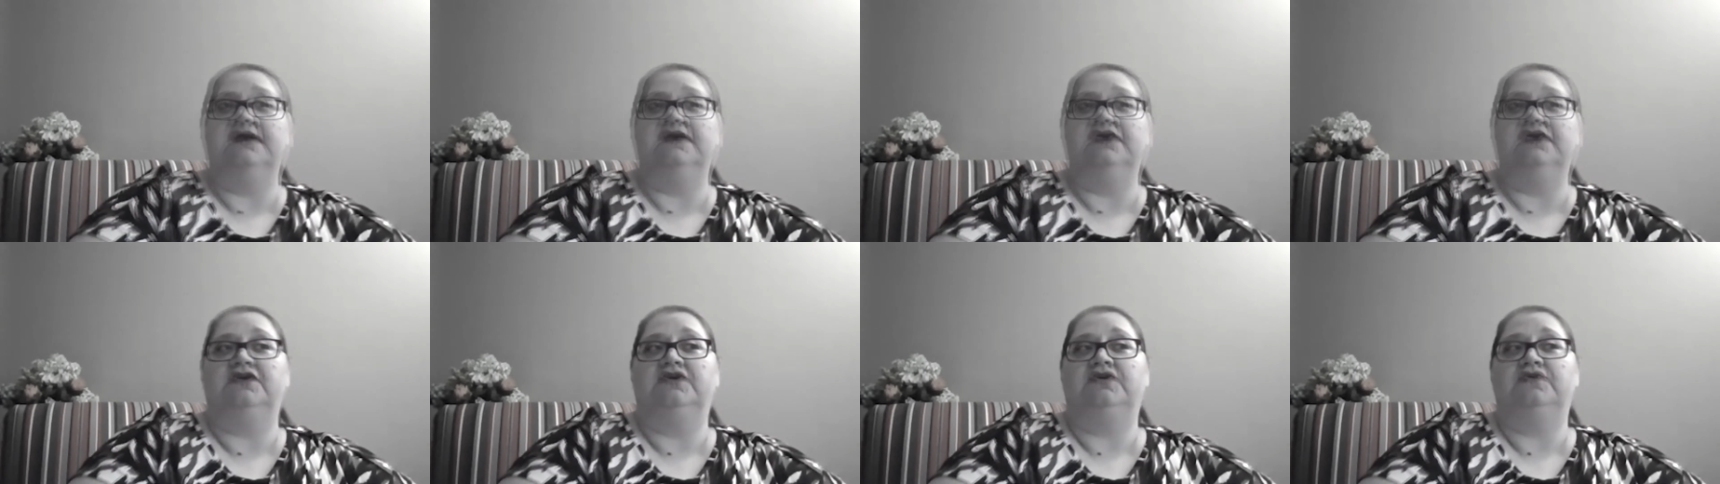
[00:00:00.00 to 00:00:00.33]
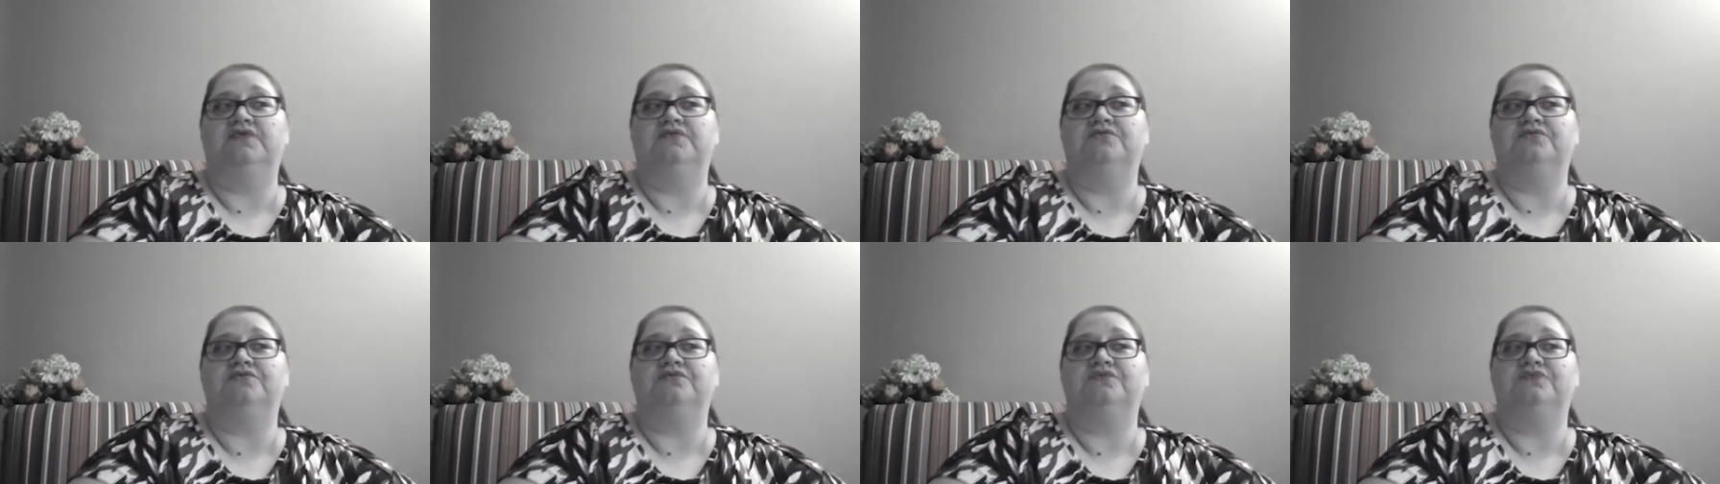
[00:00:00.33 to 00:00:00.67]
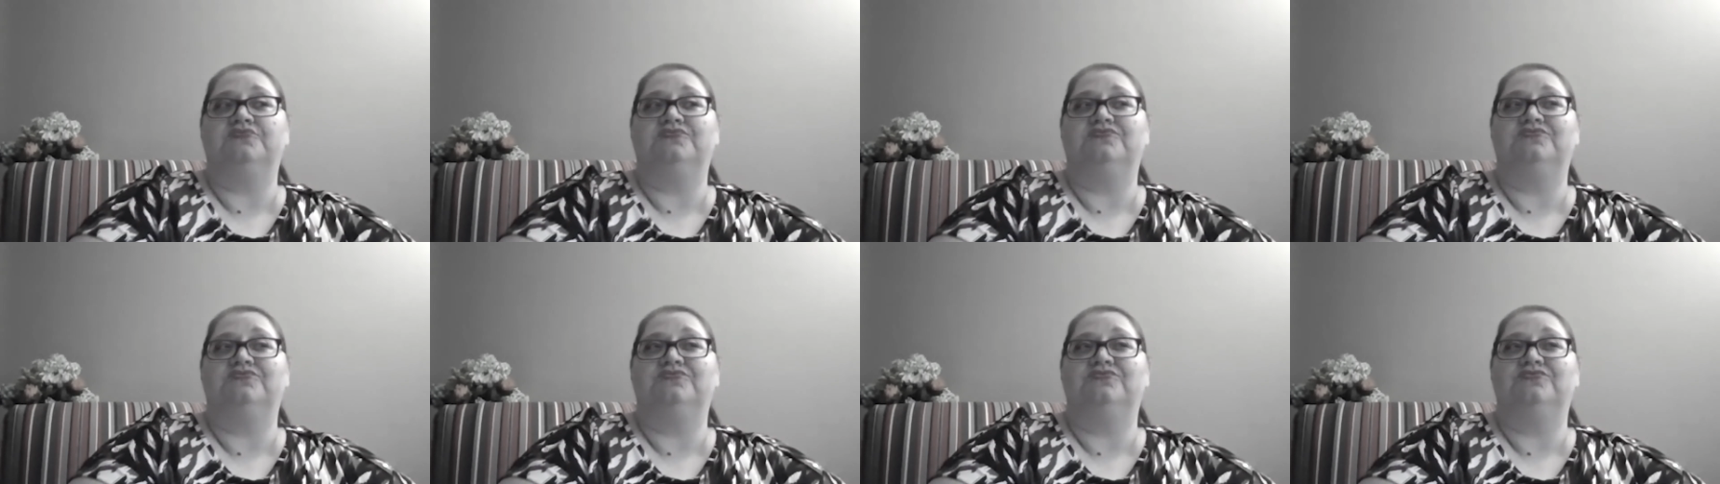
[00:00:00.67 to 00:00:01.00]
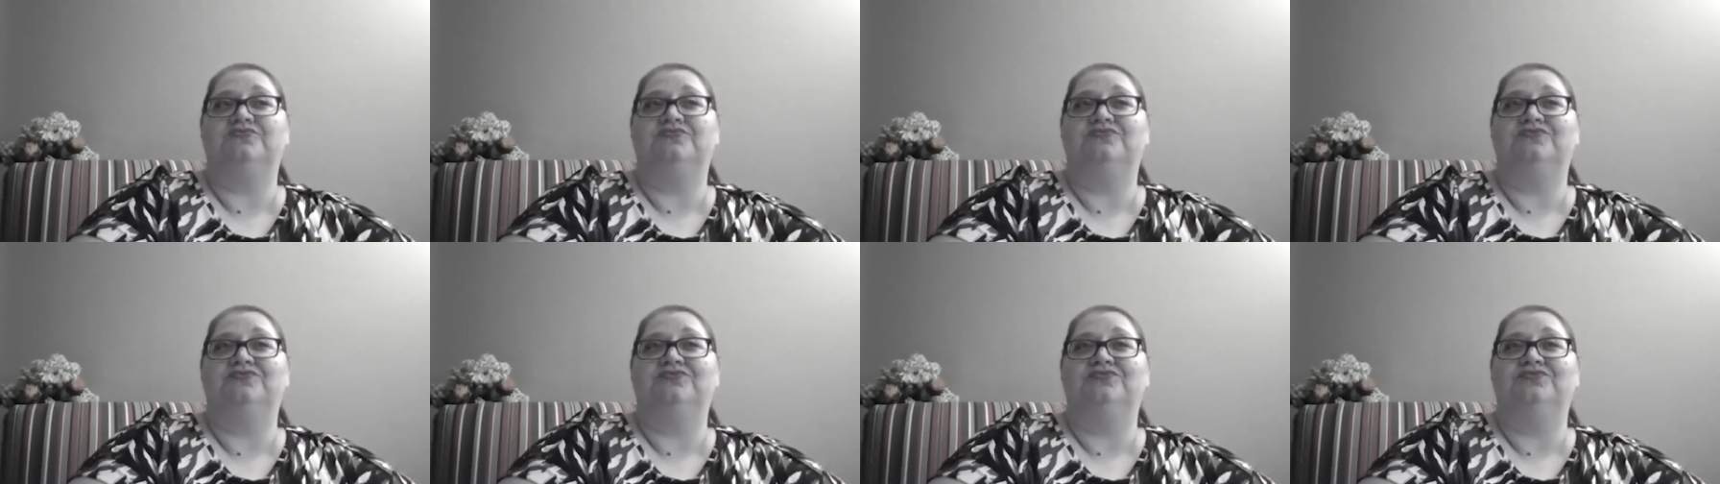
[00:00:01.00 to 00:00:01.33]

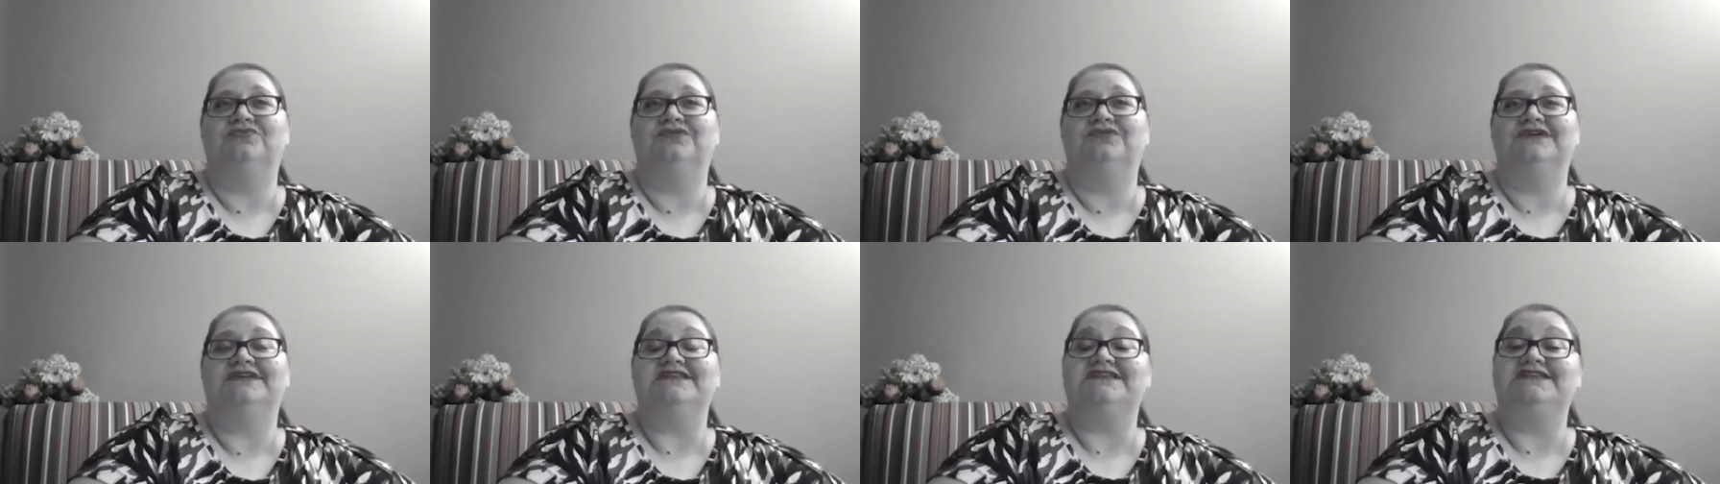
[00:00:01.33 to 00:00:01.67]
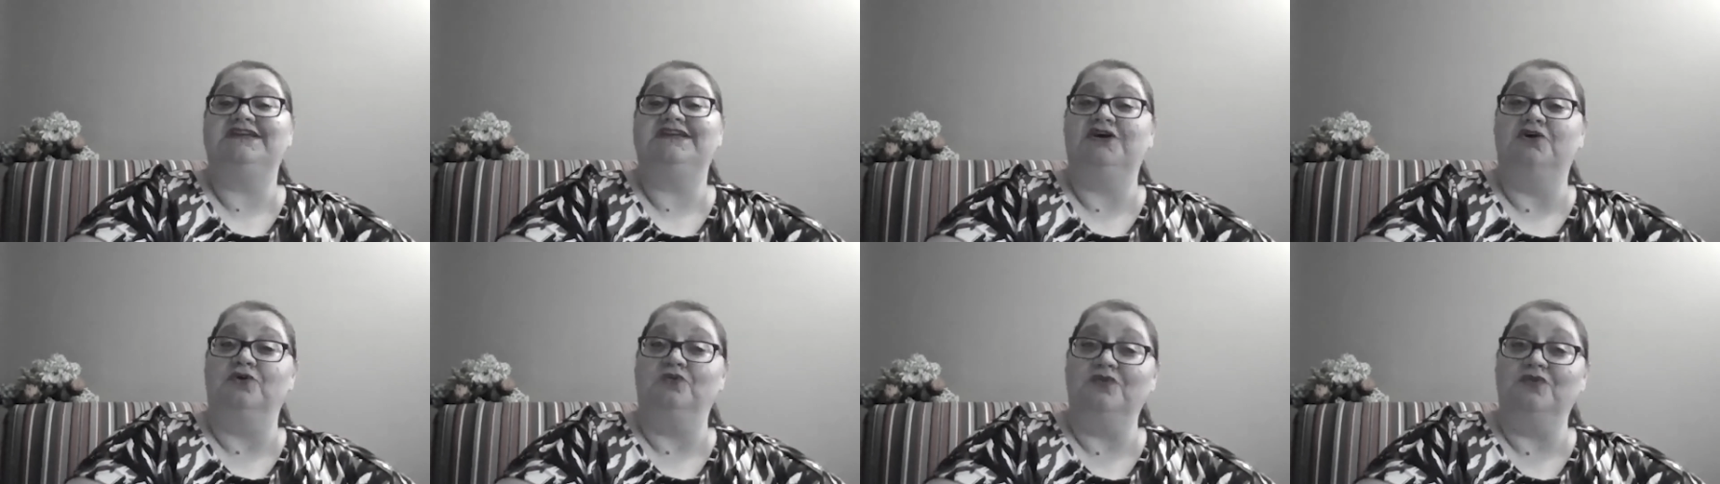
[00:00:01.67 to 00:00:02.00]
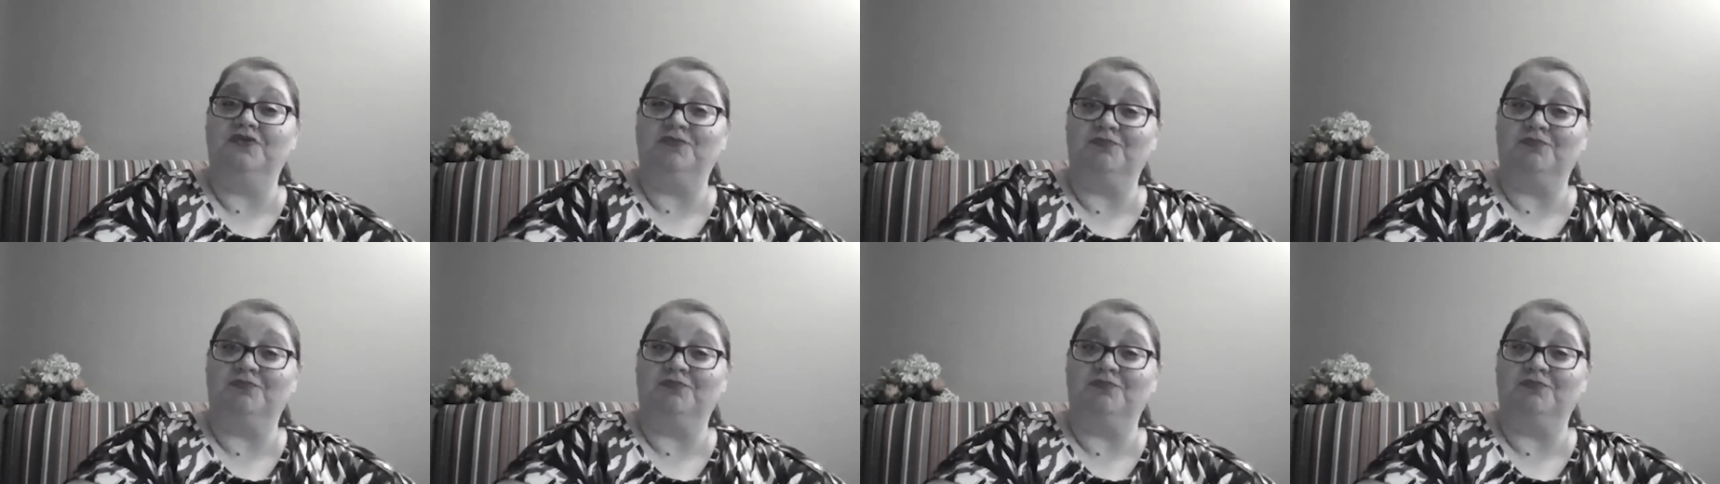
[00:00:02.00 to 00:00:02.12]
You deal